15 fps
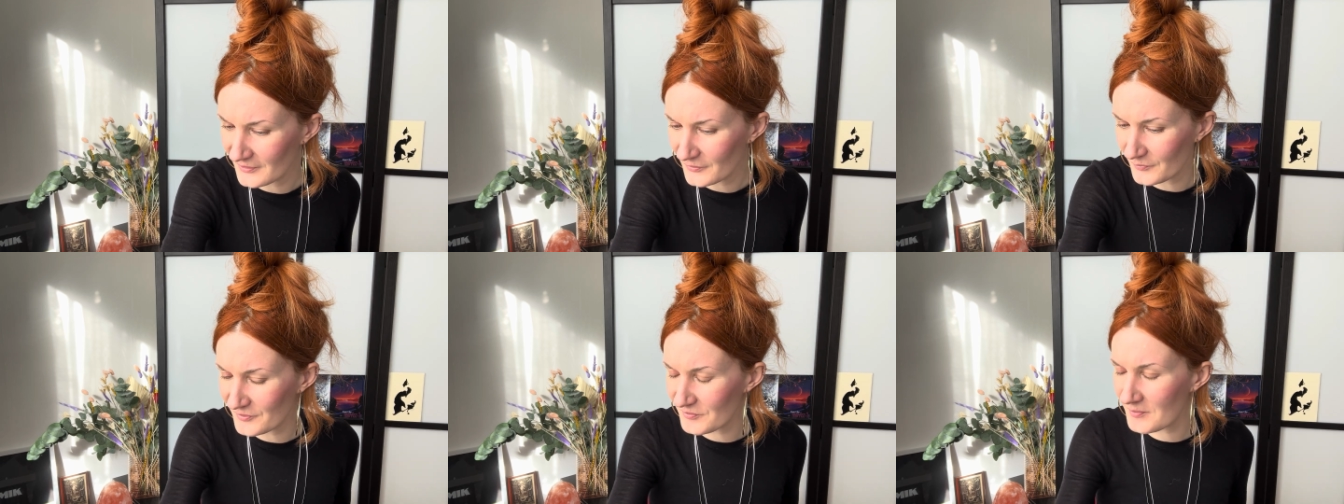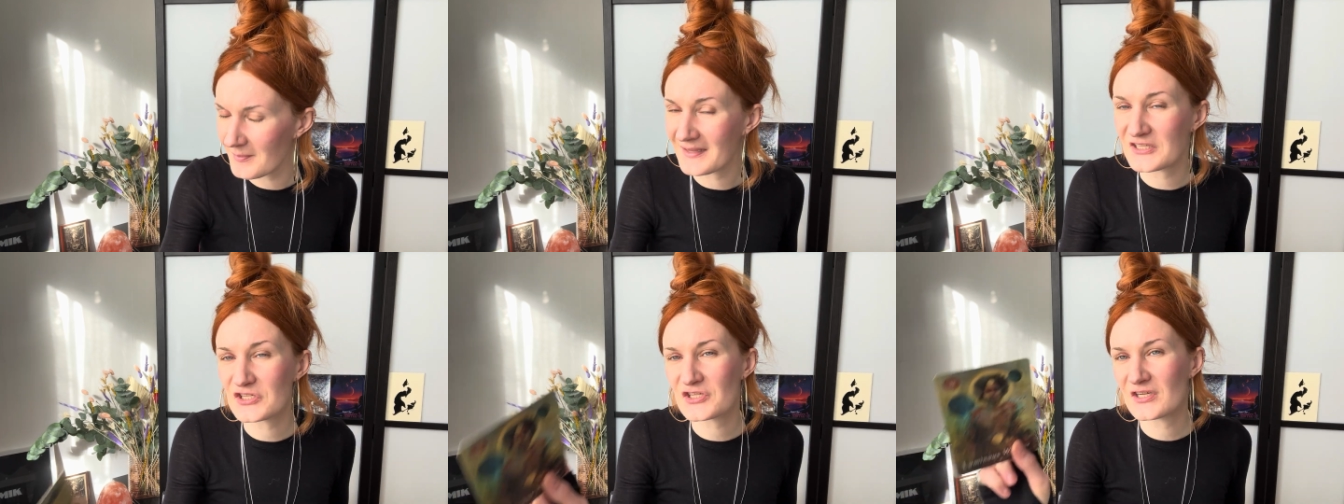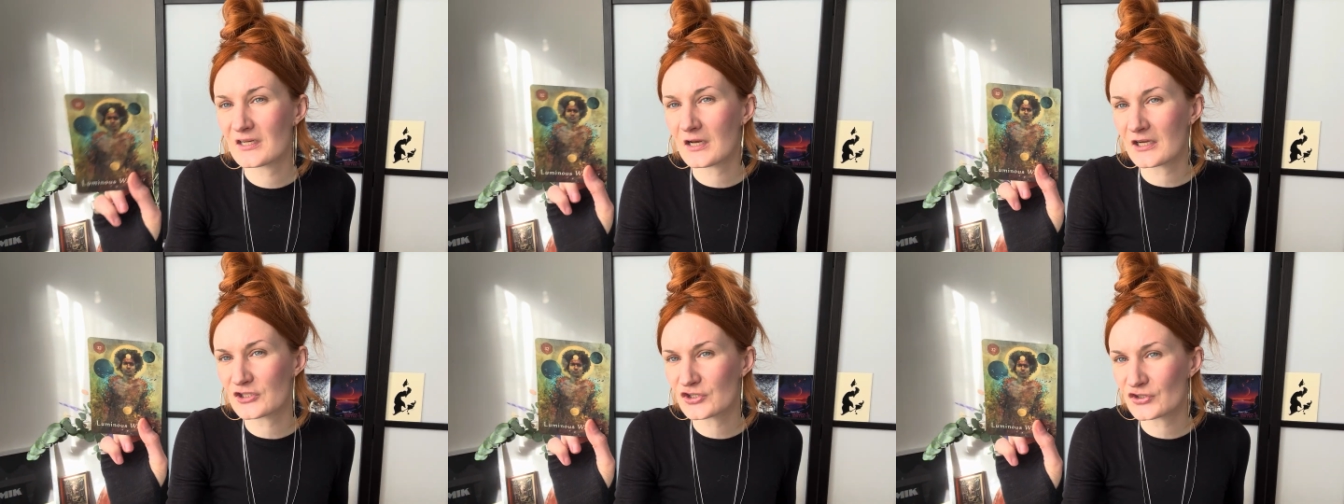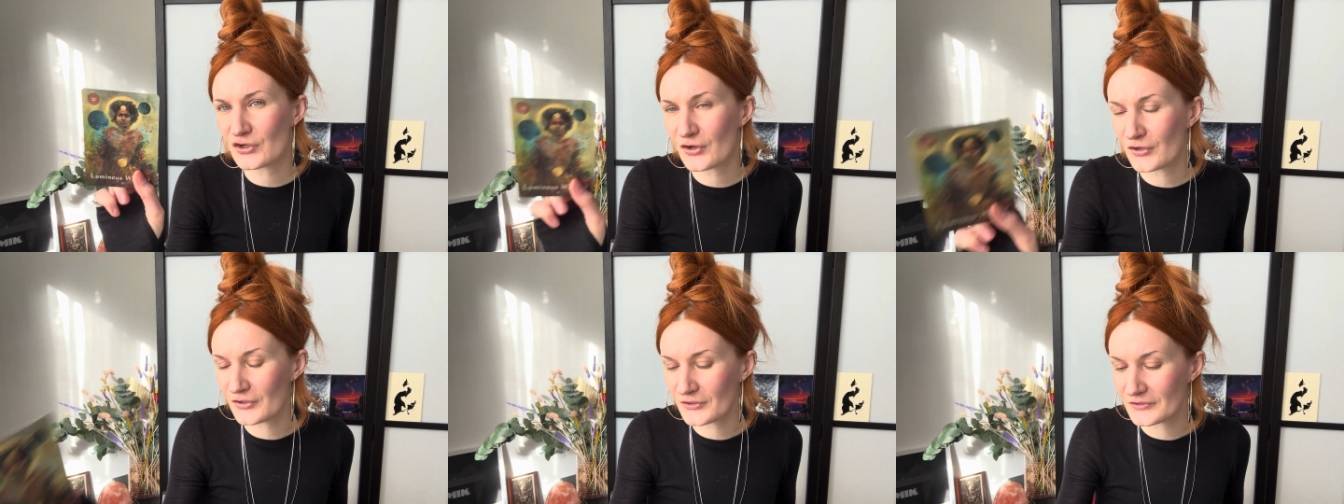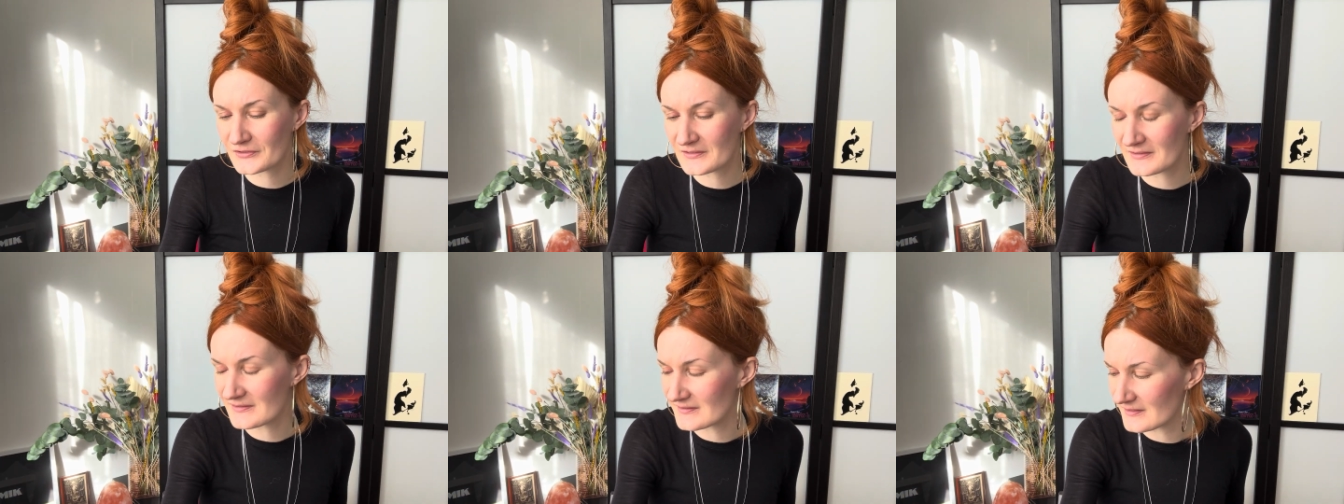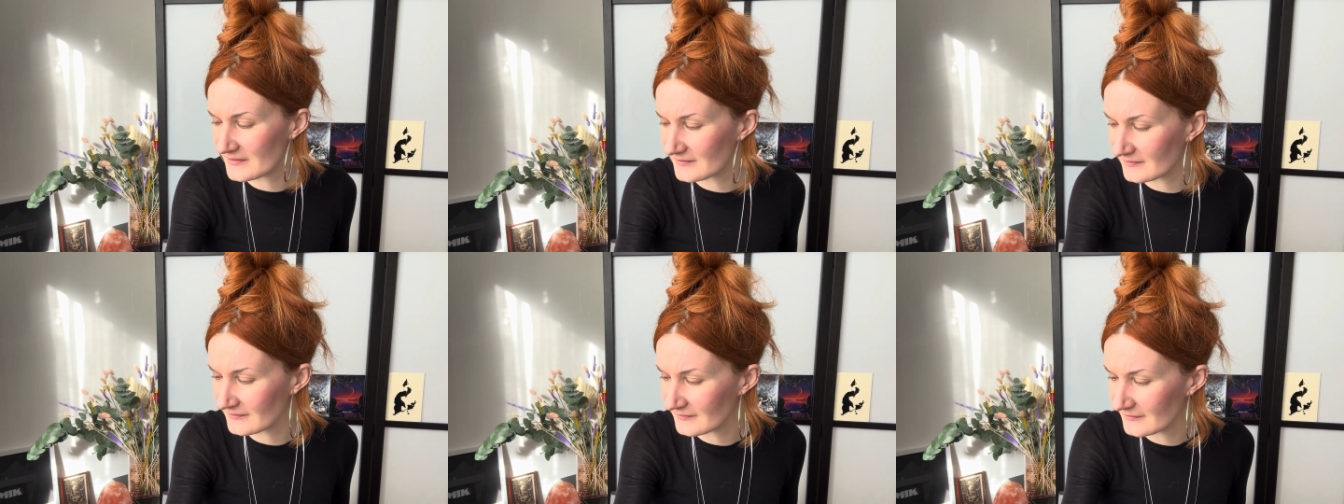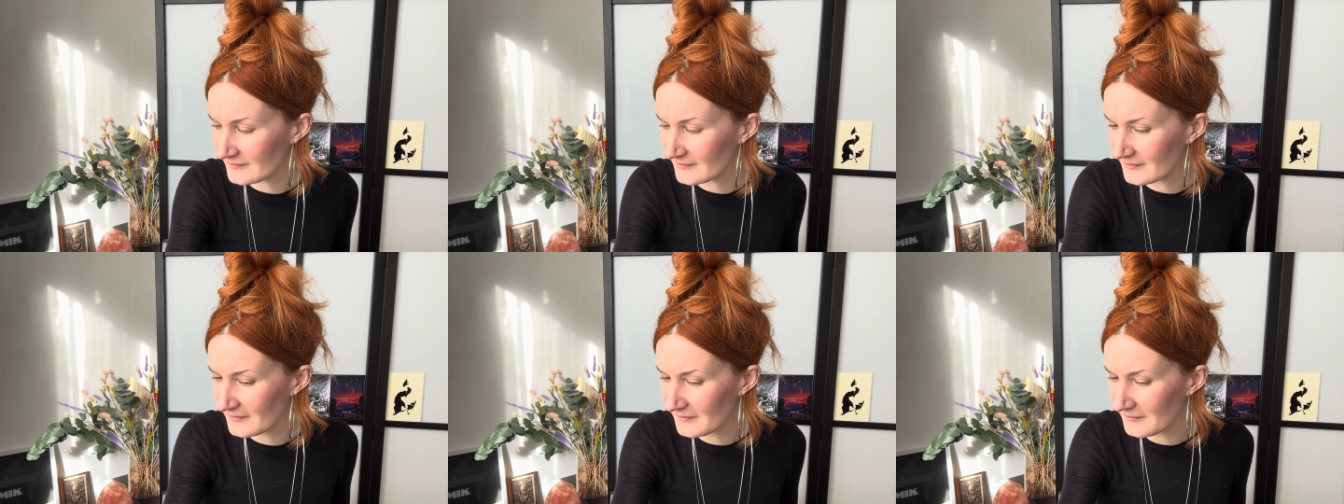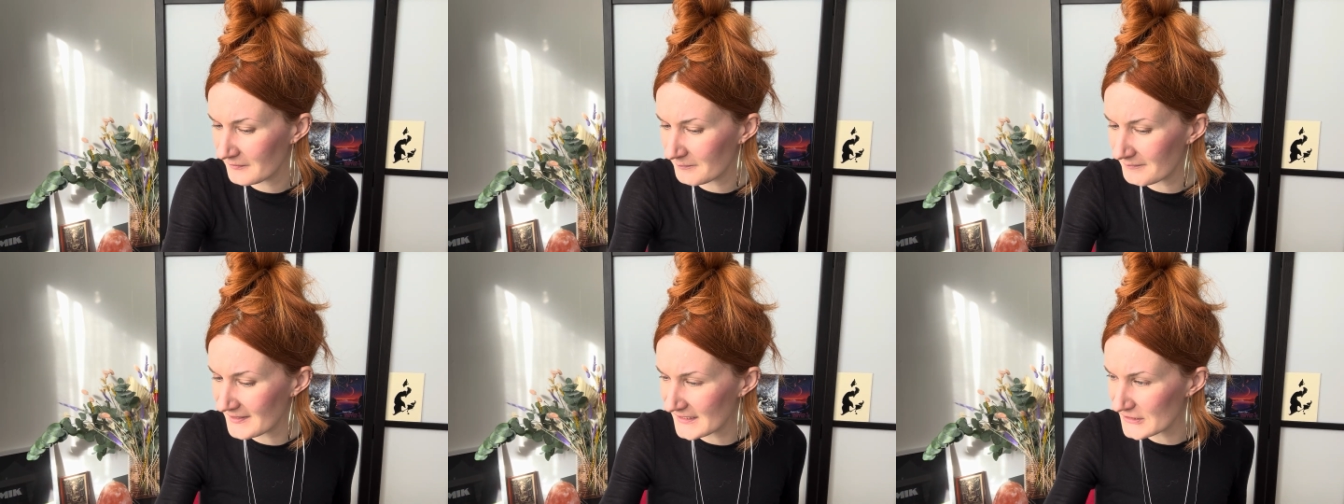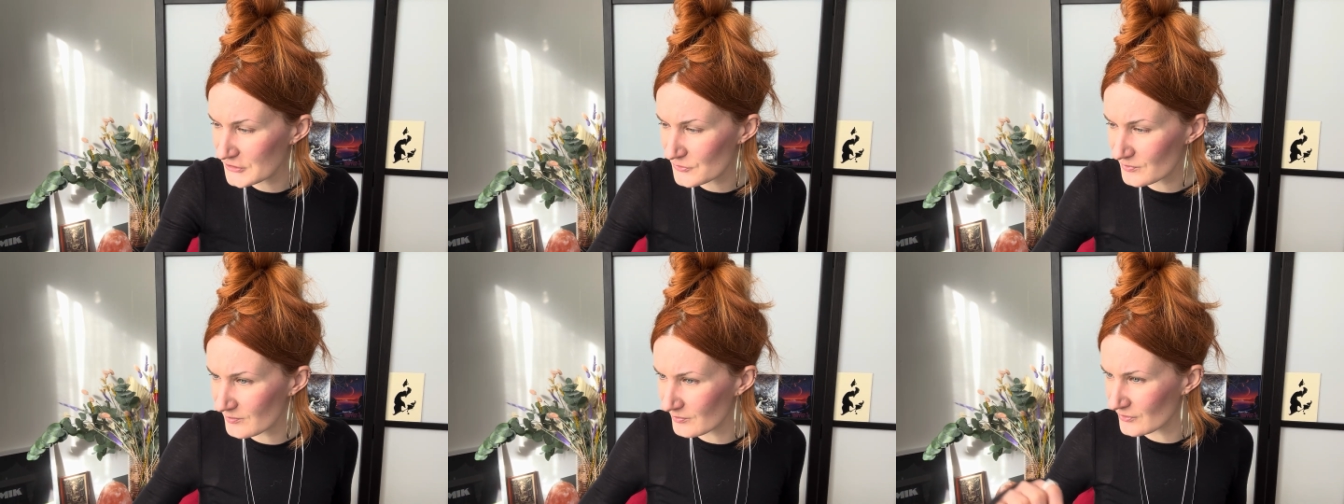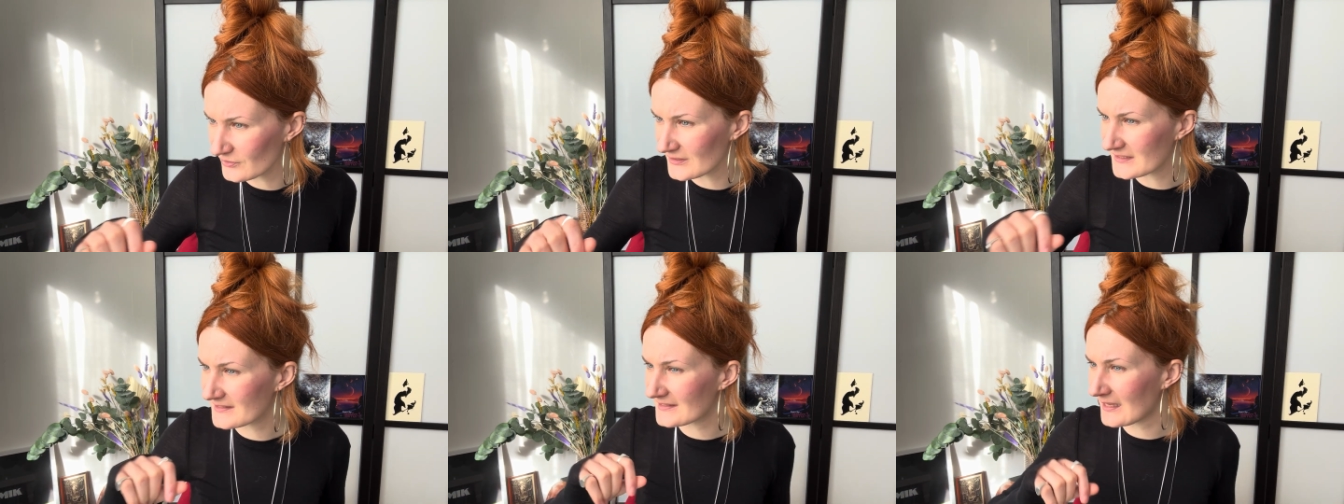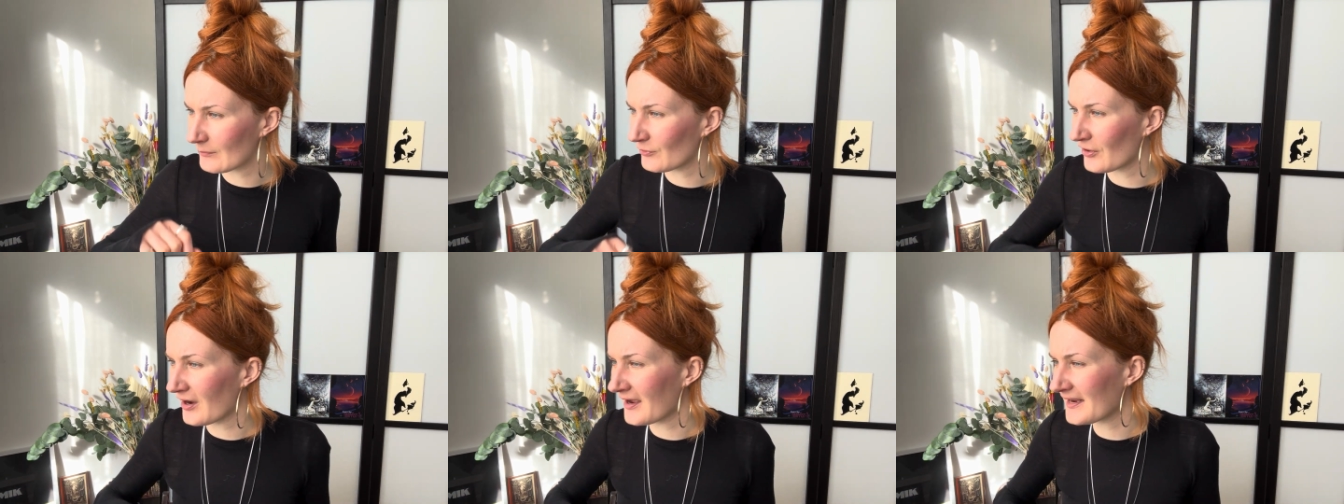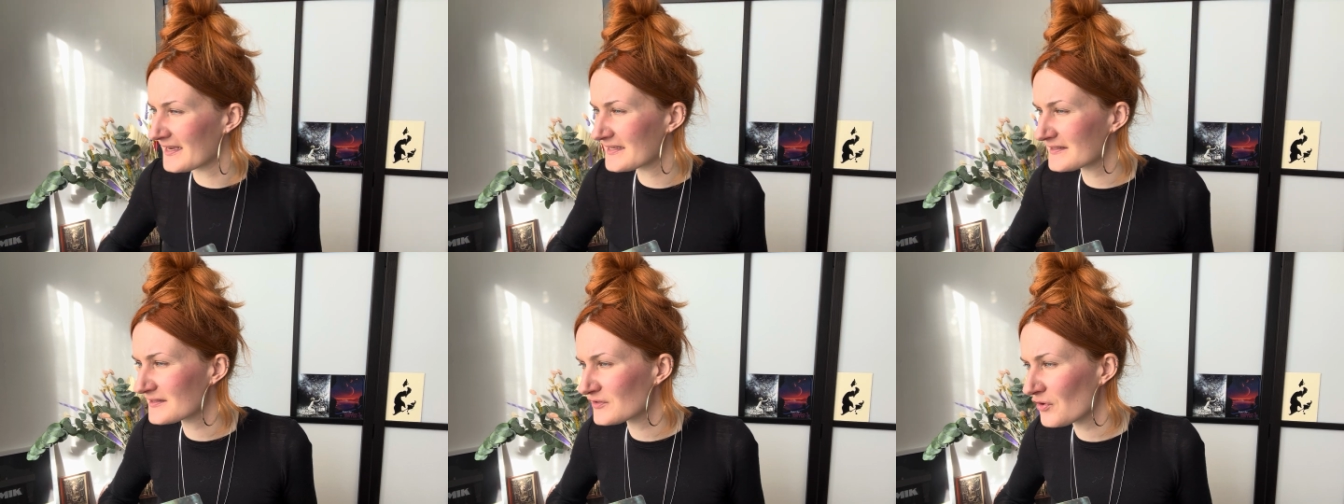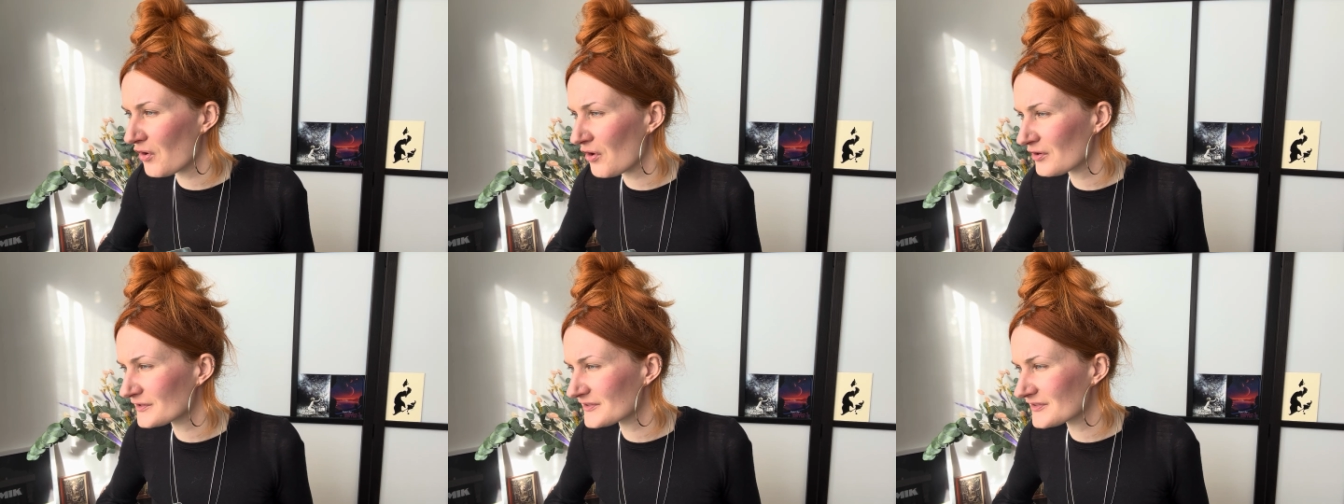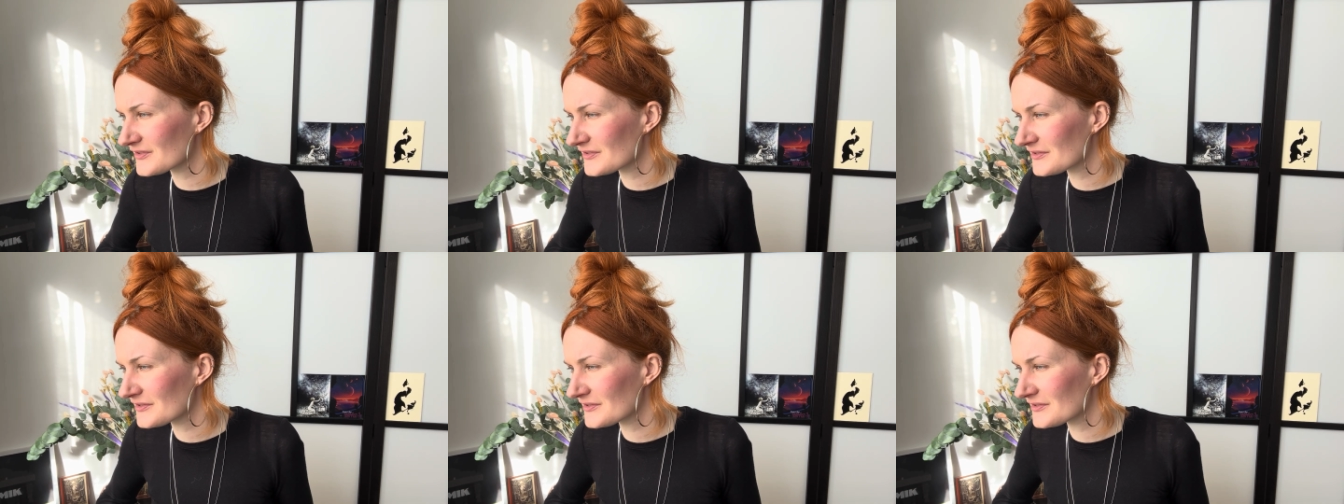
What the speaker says: we've been mentioning like shoguns and military rule and samurai. It's not,